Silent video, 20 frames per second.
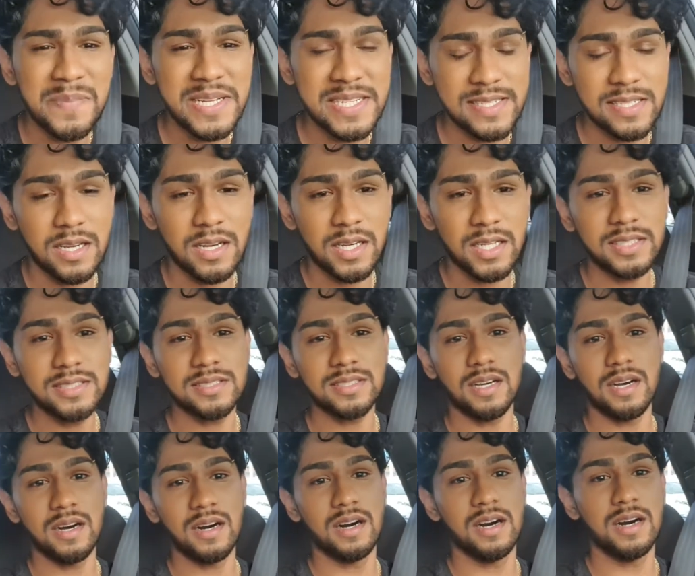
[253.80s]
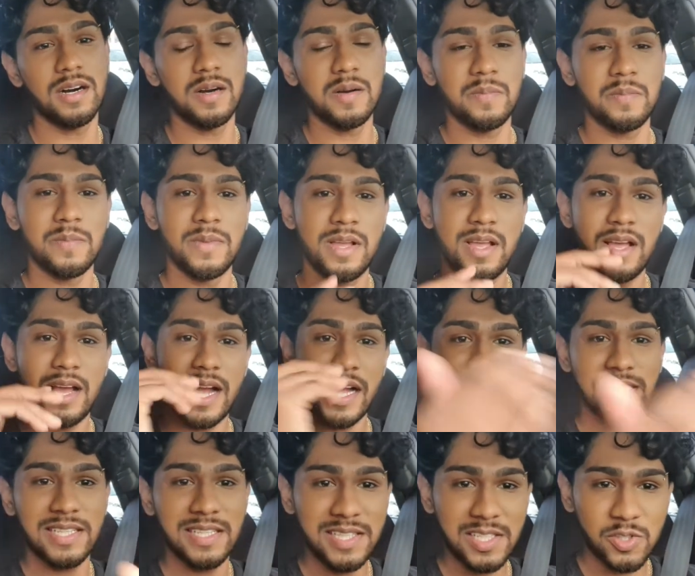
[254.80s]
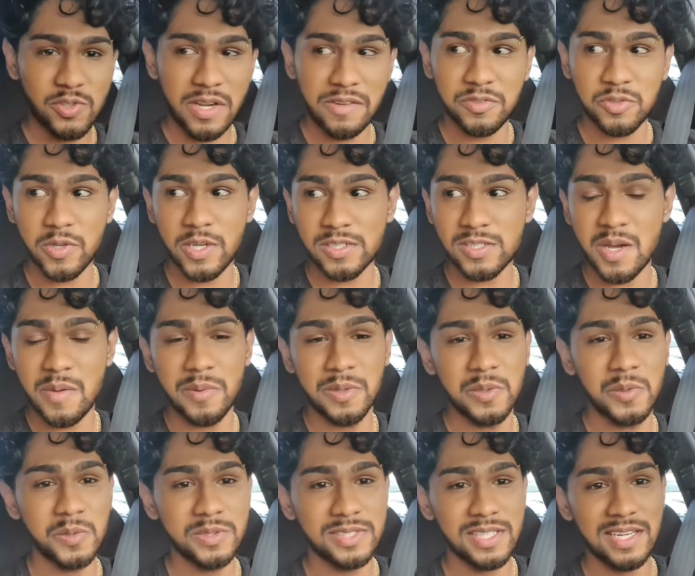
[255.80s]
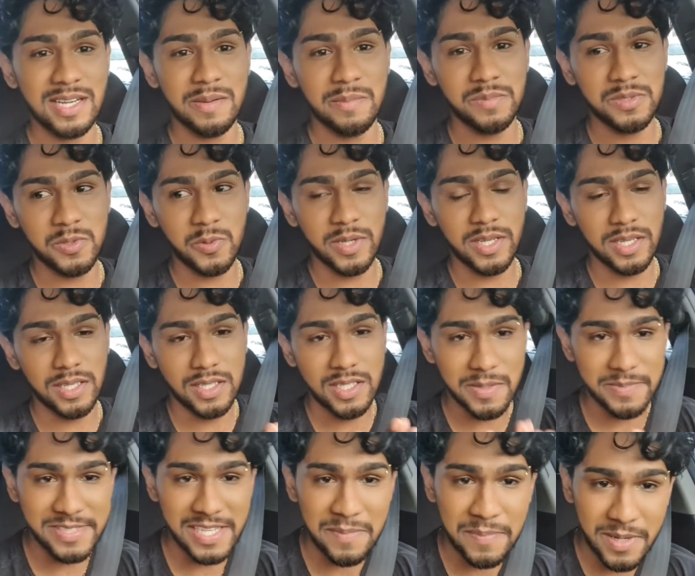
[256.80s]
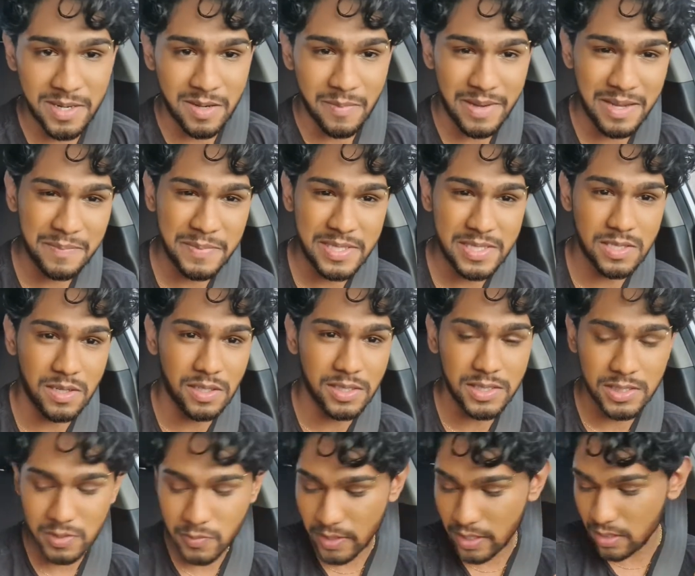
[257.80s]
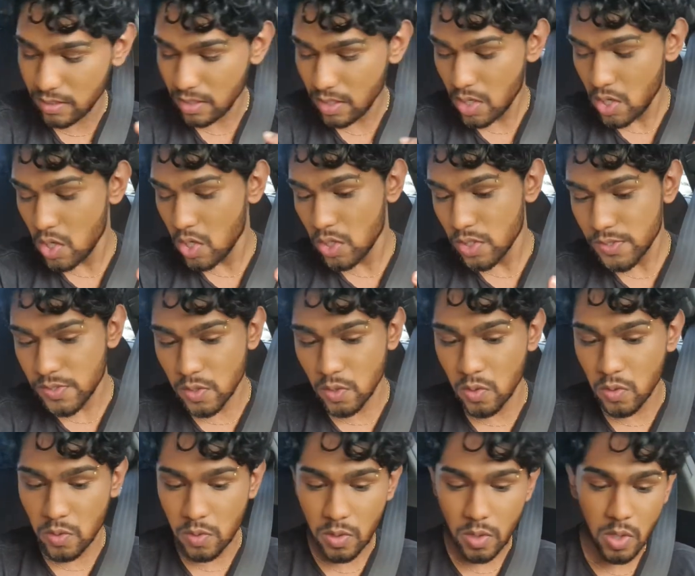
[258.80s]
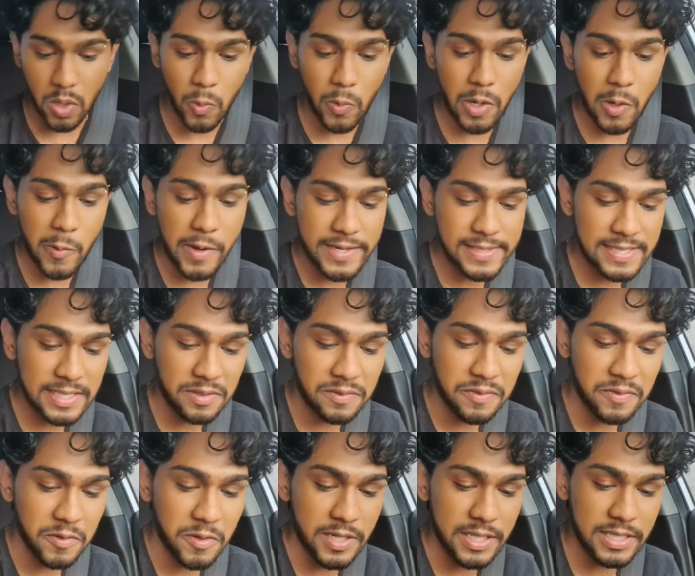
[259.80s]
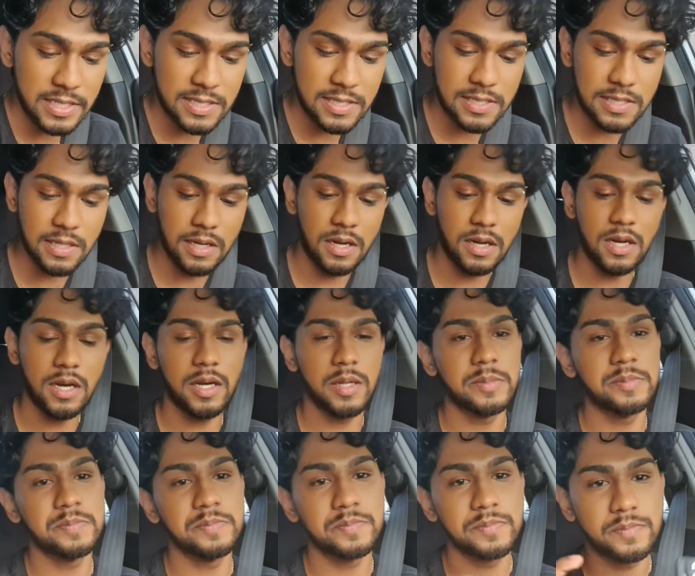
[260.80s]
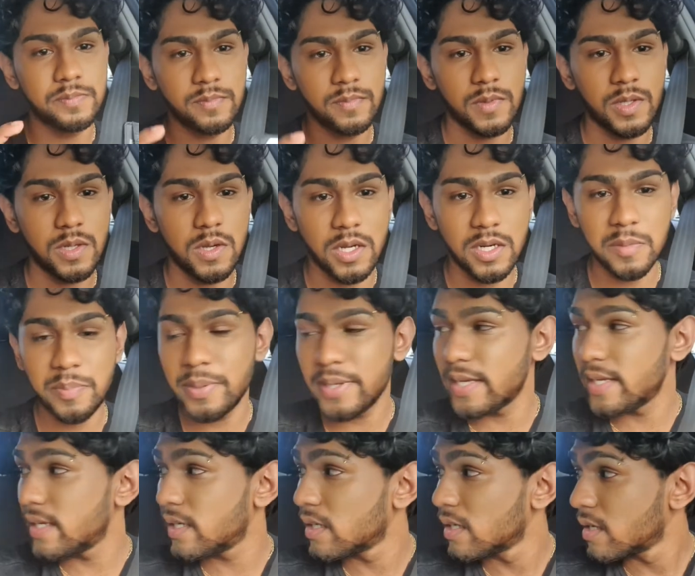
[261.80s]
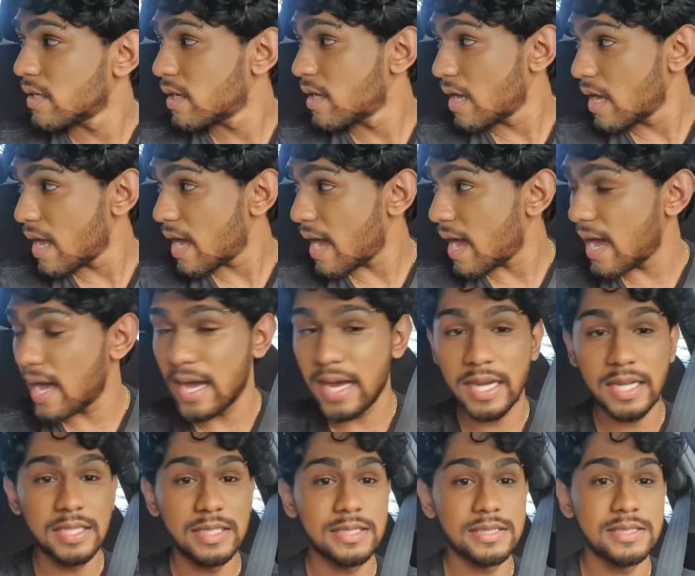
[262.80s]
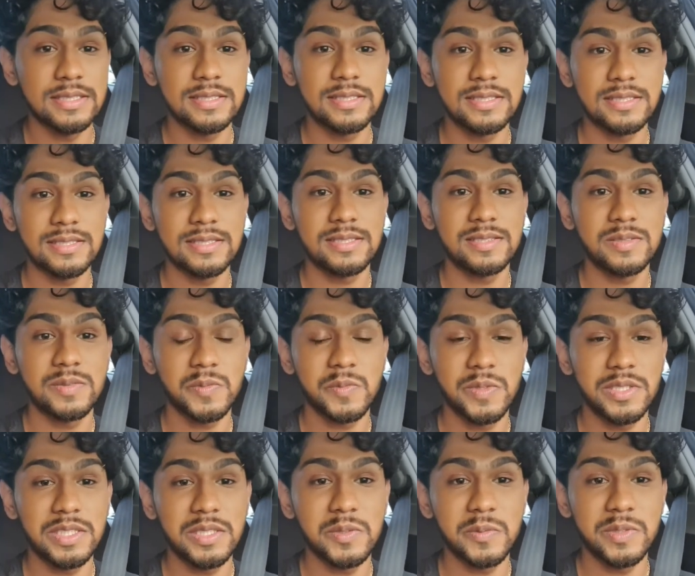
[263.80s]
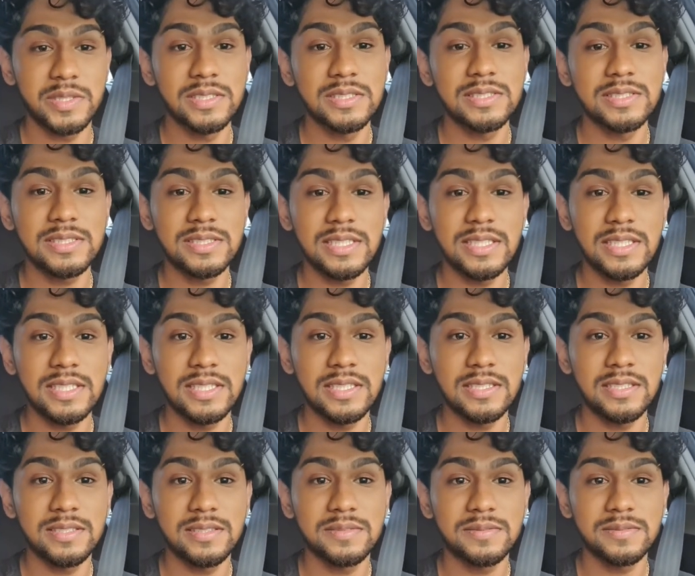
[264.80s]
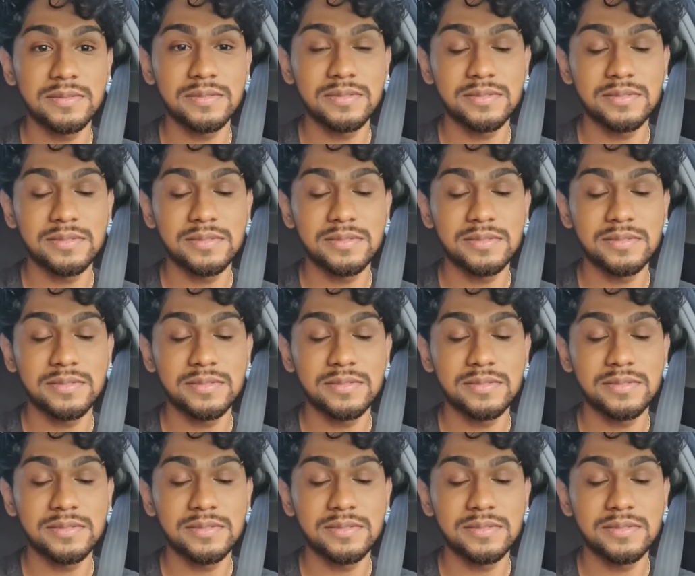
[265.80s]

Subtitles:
Pizza Hut. I did the drive-thru at Domino's and I'm doing curbside pickup at Pizza Hut as well. So we're waiting for it. Gotta pay and we will see